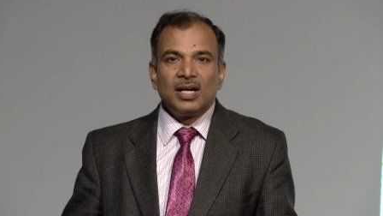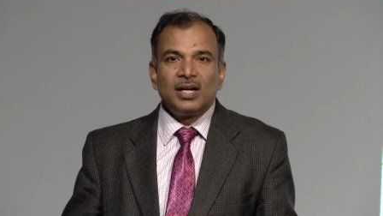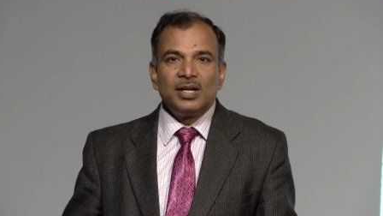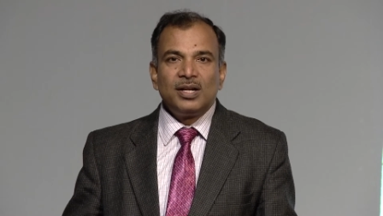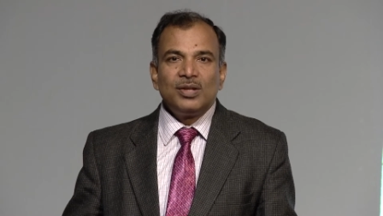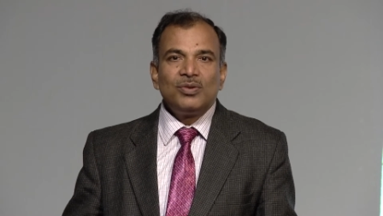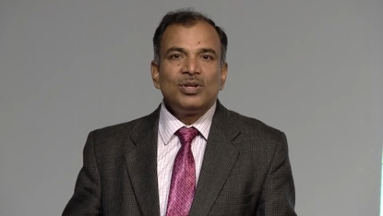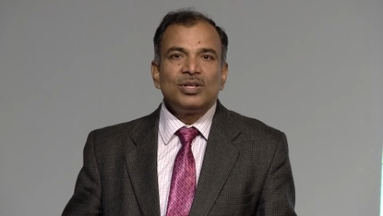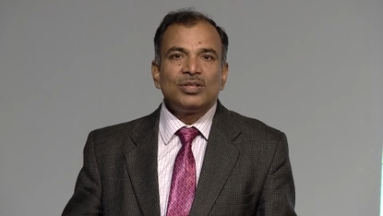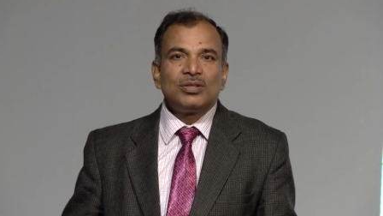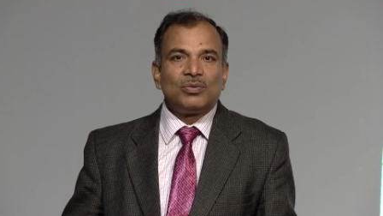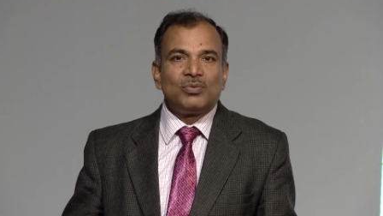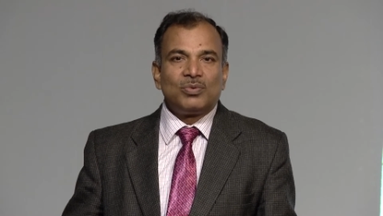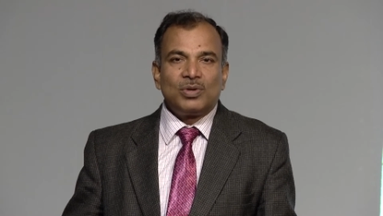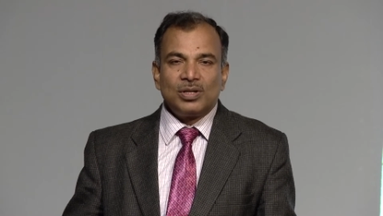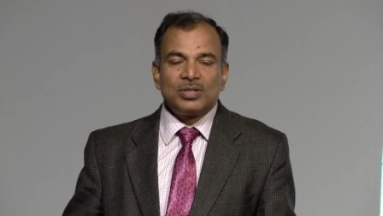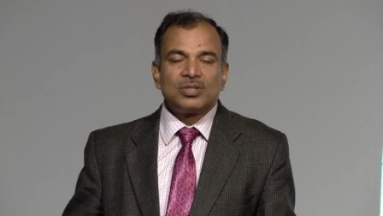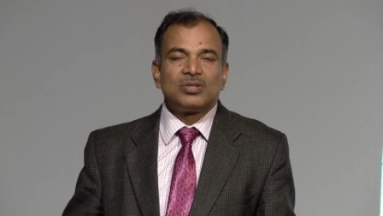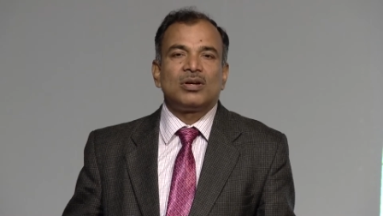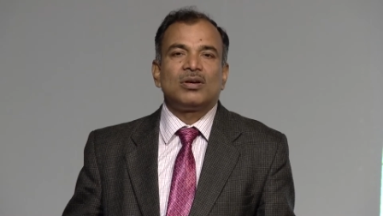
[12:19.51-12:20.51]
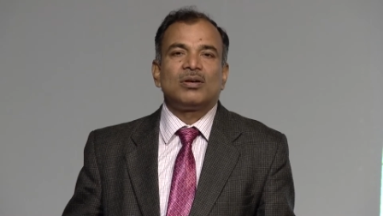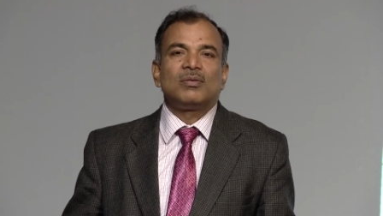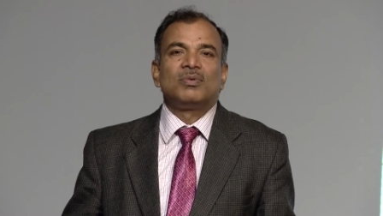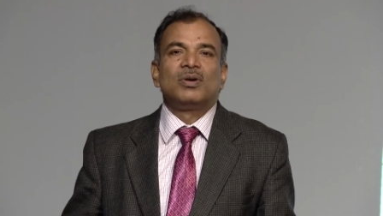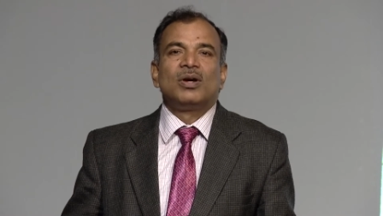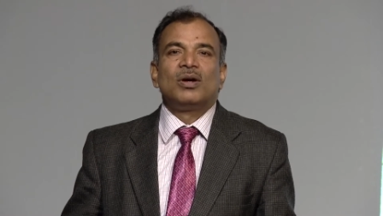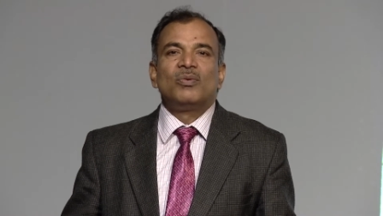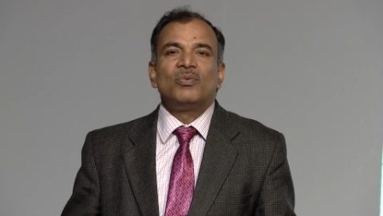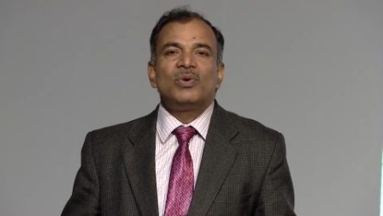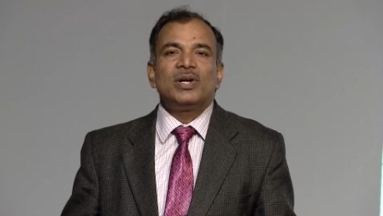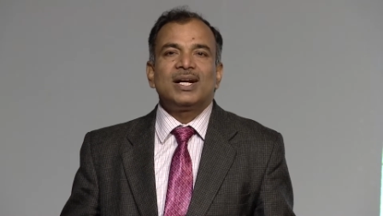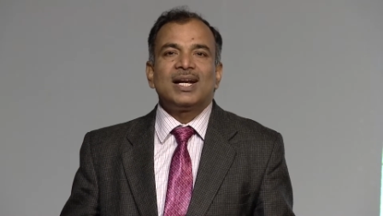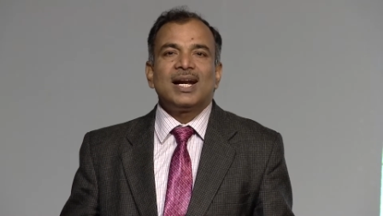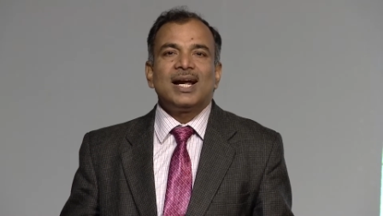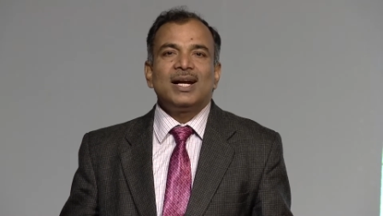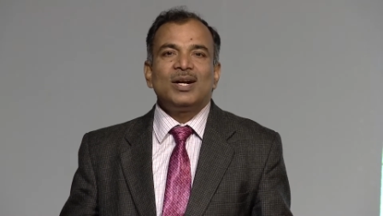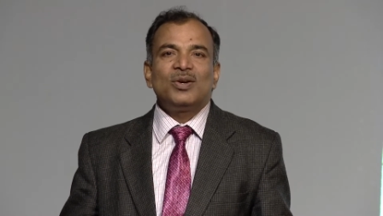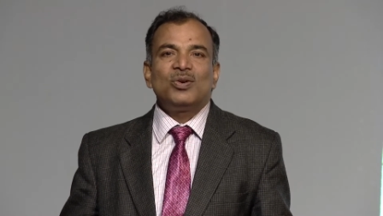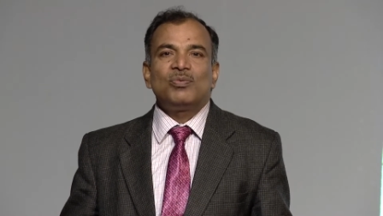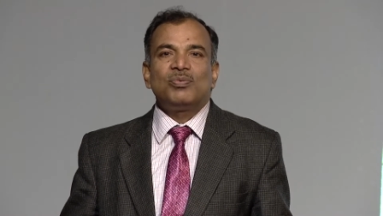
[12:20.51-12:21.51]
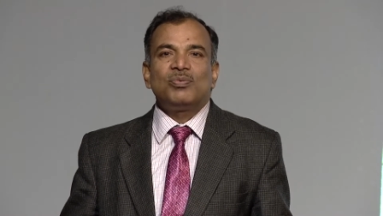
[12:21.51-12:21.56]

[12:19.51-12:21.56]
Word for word: During the workshop, we tried to